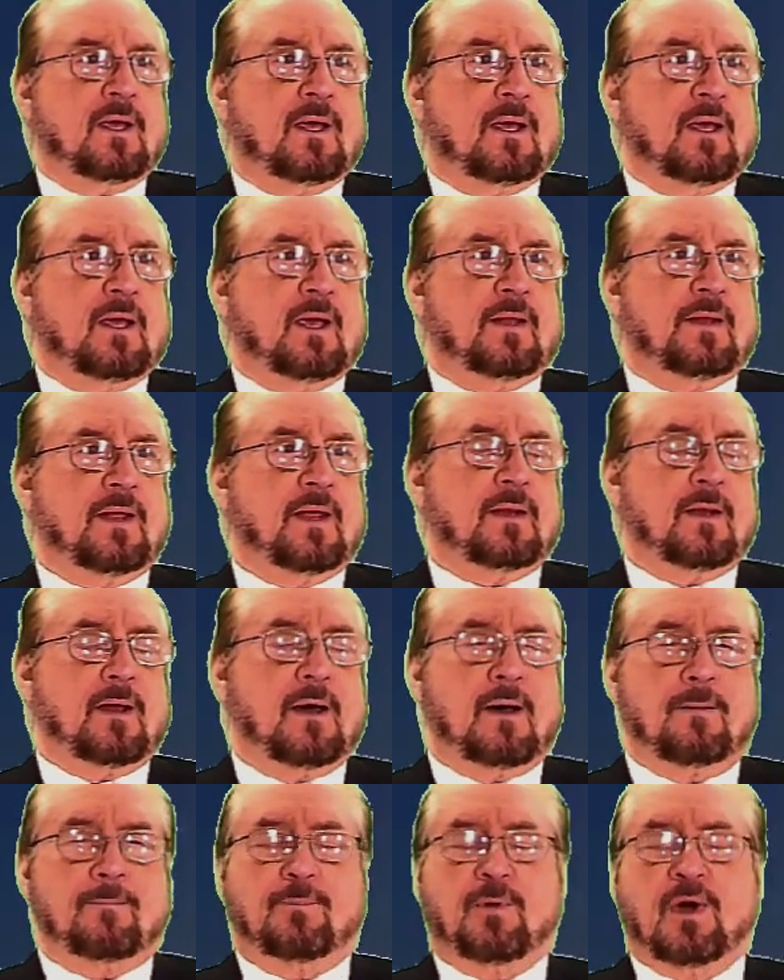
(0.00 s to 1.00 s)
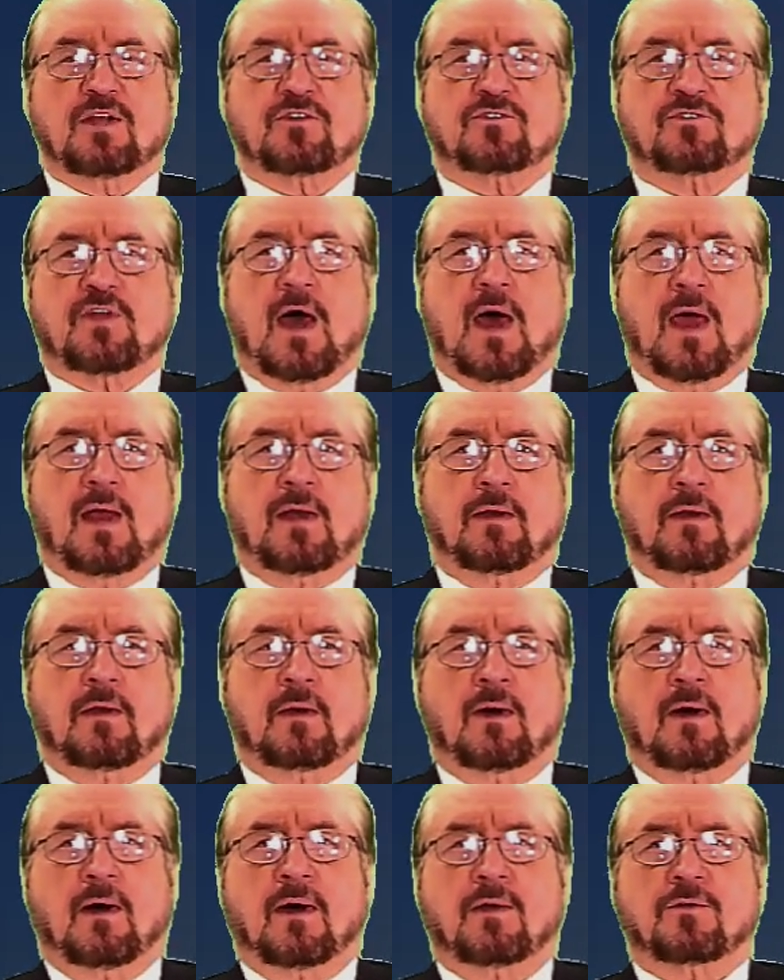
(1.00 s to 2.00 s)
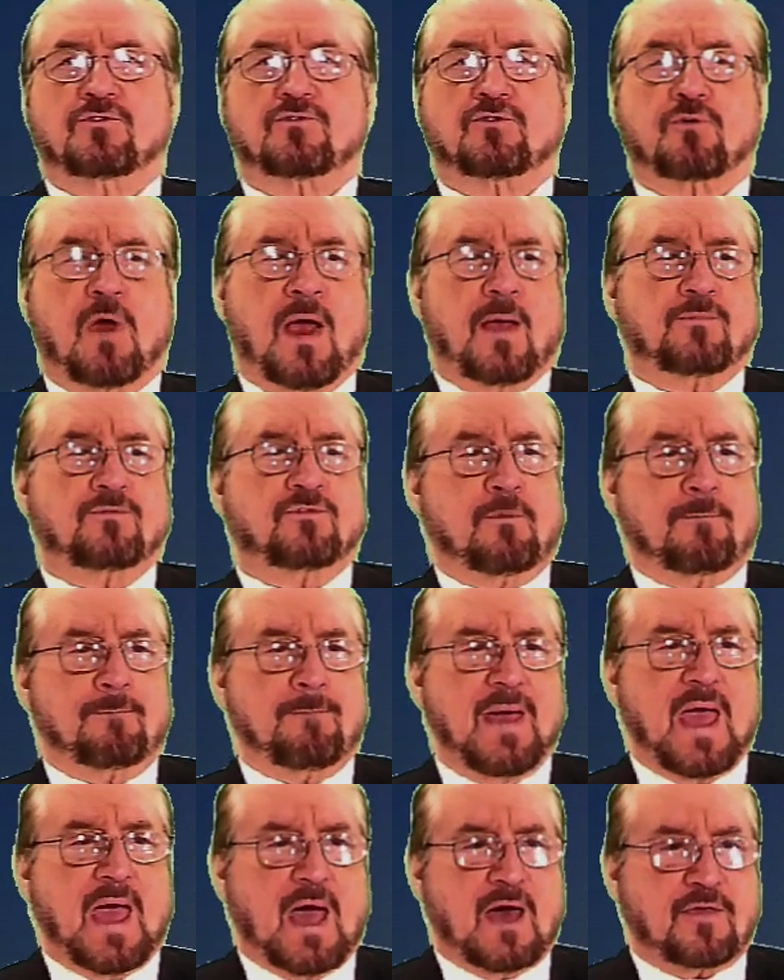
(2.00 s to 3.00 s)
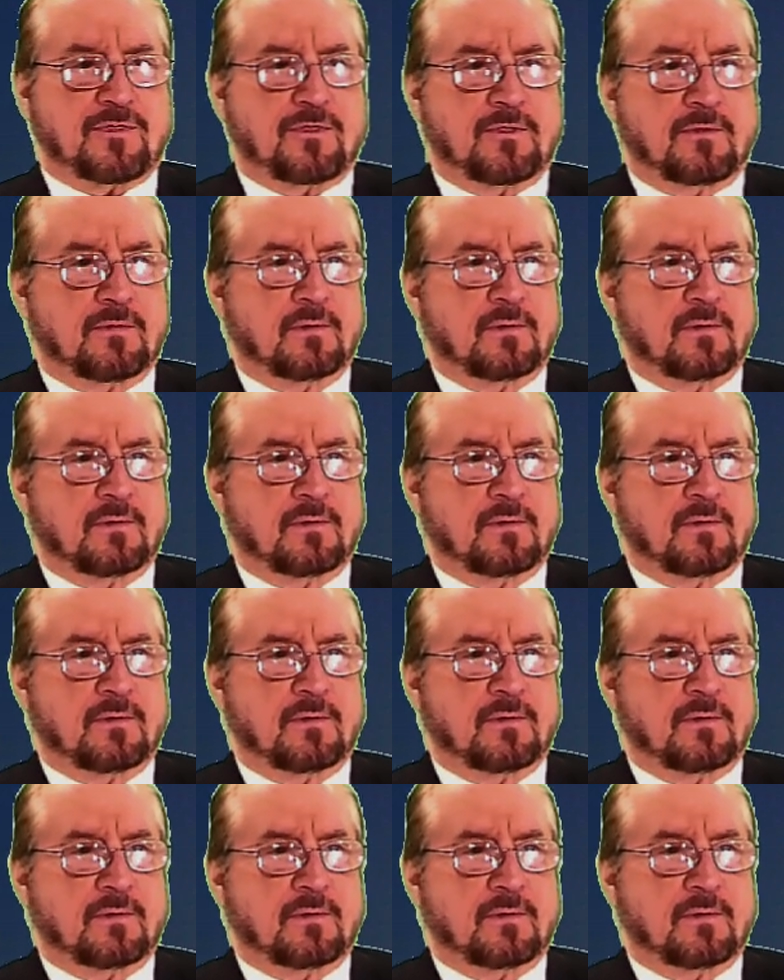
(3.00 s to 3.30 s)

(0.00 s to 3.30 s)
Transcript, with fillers: And then uh, Brainstein uh, describes the math